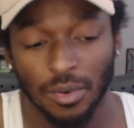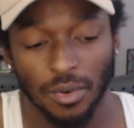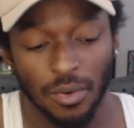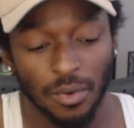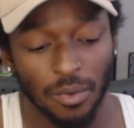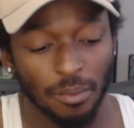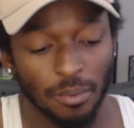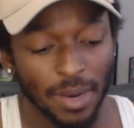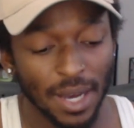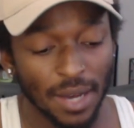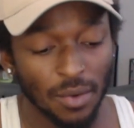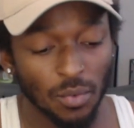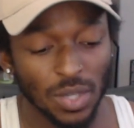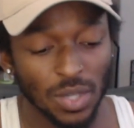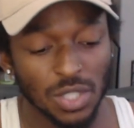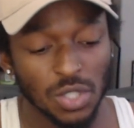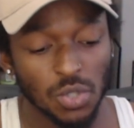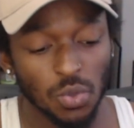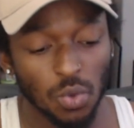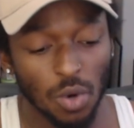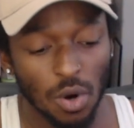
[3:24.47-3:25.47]
But
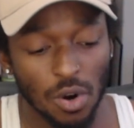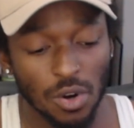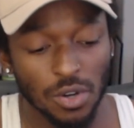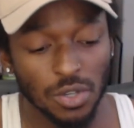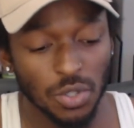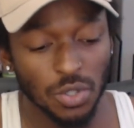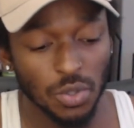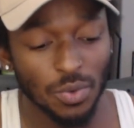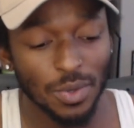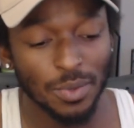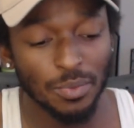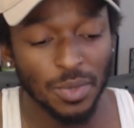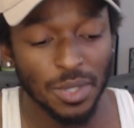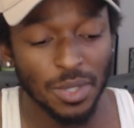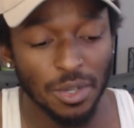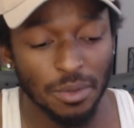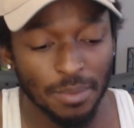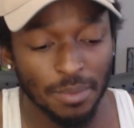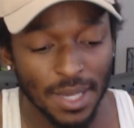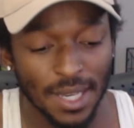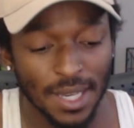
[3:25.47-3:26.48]
what you are doing when
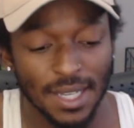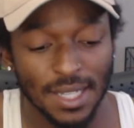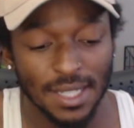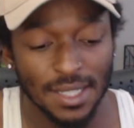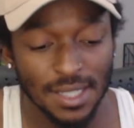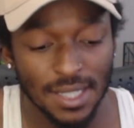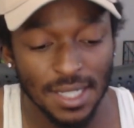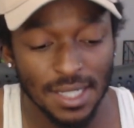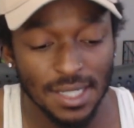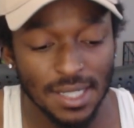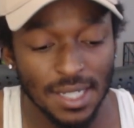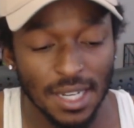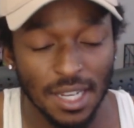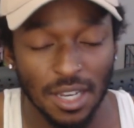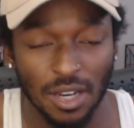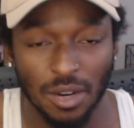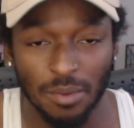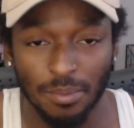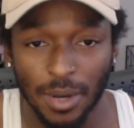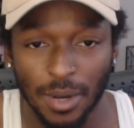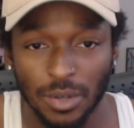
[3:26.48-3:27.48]
you're being consistent
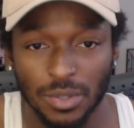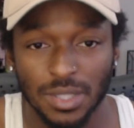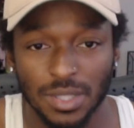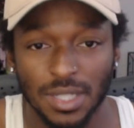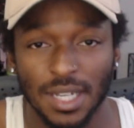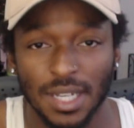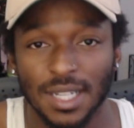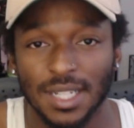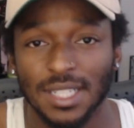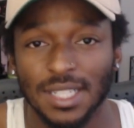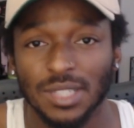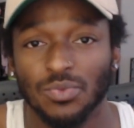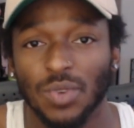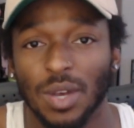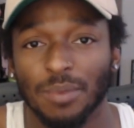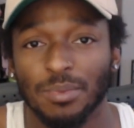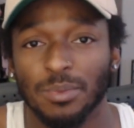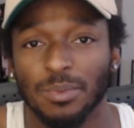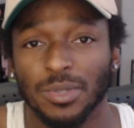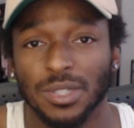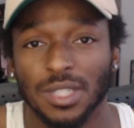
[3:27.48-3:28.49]
and you're posting, and this is
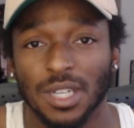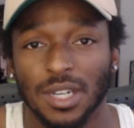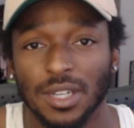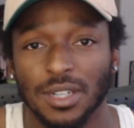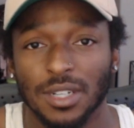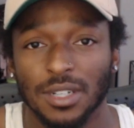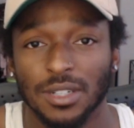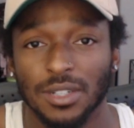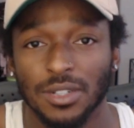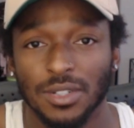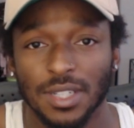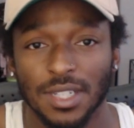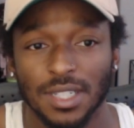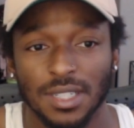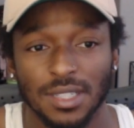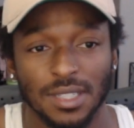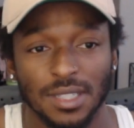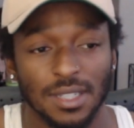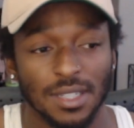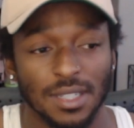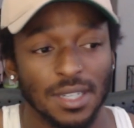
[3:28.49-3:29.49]
why people tell you to do
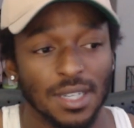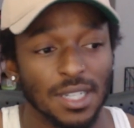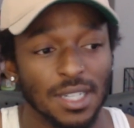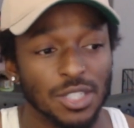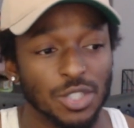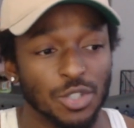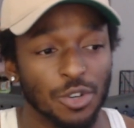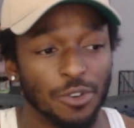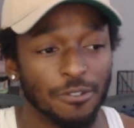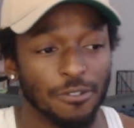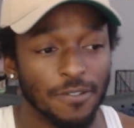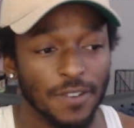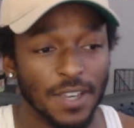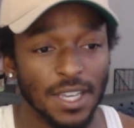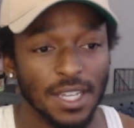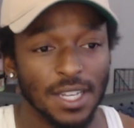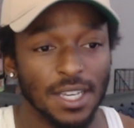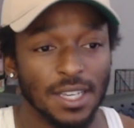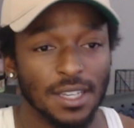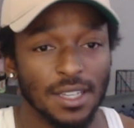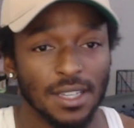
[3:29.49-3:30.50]
this, is you're
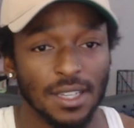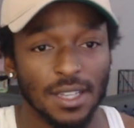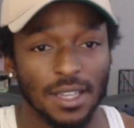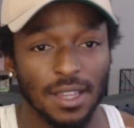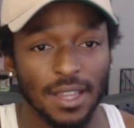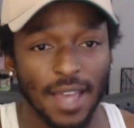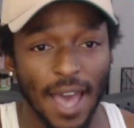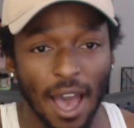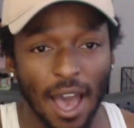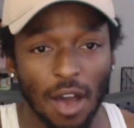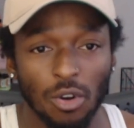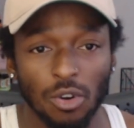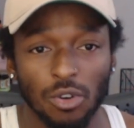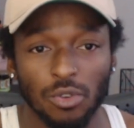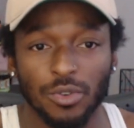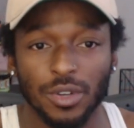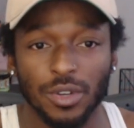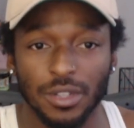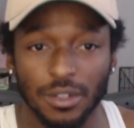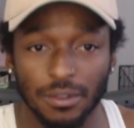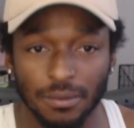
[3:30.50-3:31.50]
feeding the
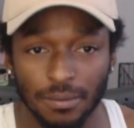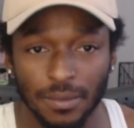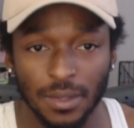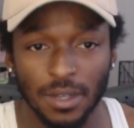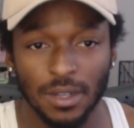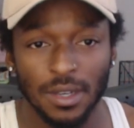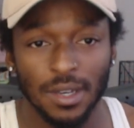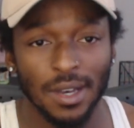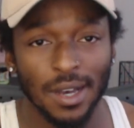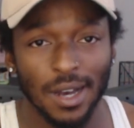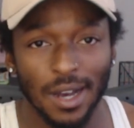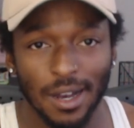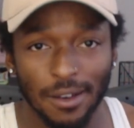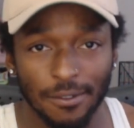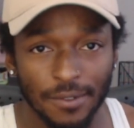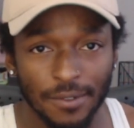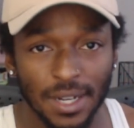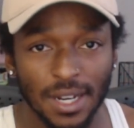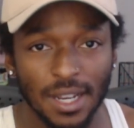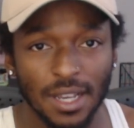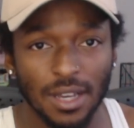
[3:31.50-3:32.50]
algorithm. A
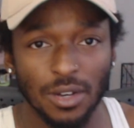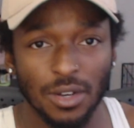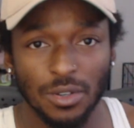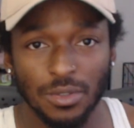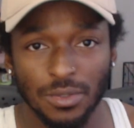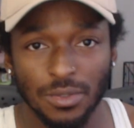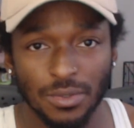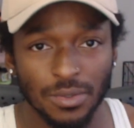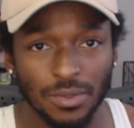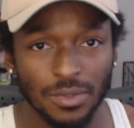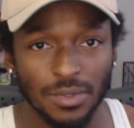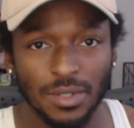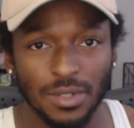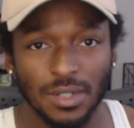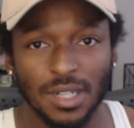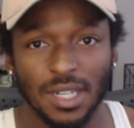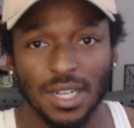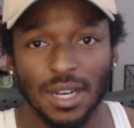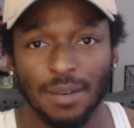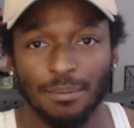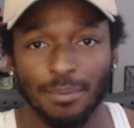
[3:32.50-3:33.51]
video
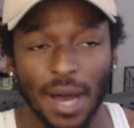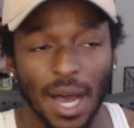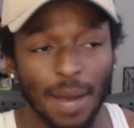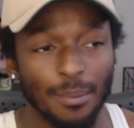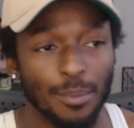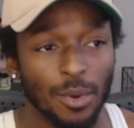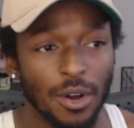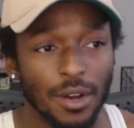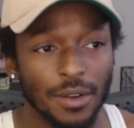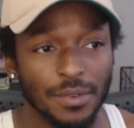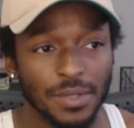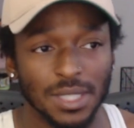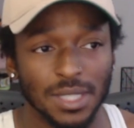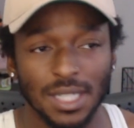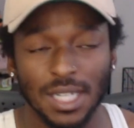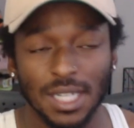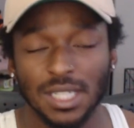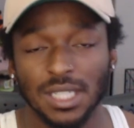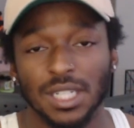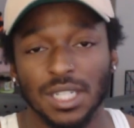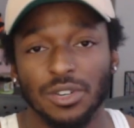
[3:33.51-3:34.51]
could pop off
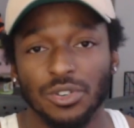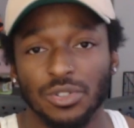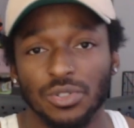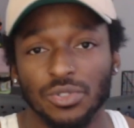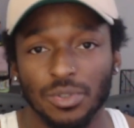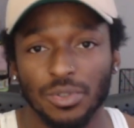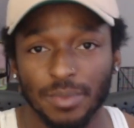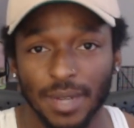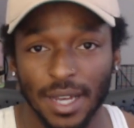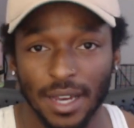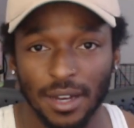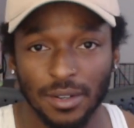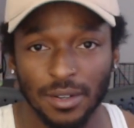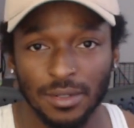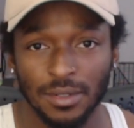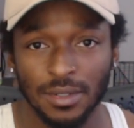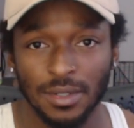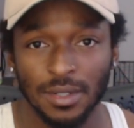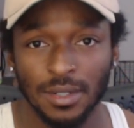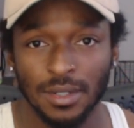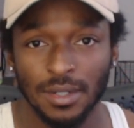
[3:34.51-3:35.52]
6 years from now
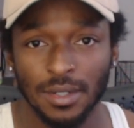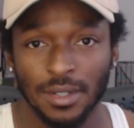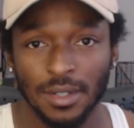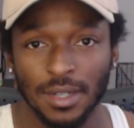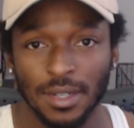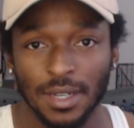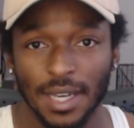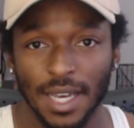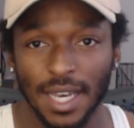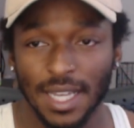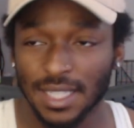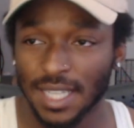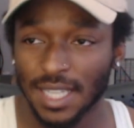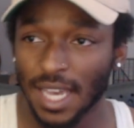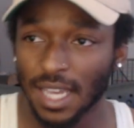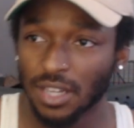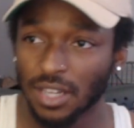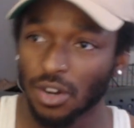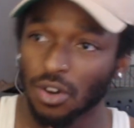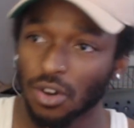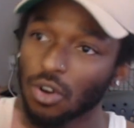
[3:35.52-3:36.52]
and
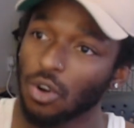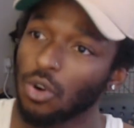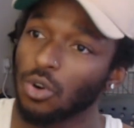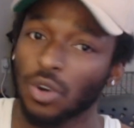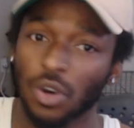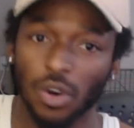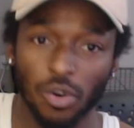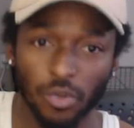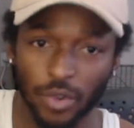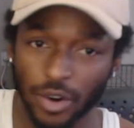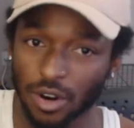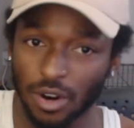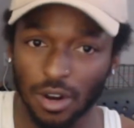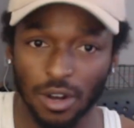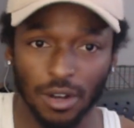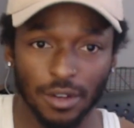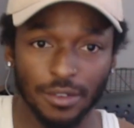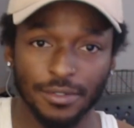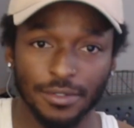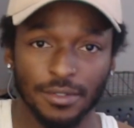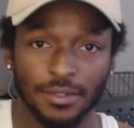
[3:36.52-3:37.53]
take your whole career
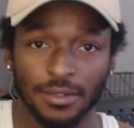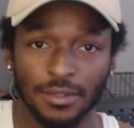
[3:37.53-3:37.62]
off.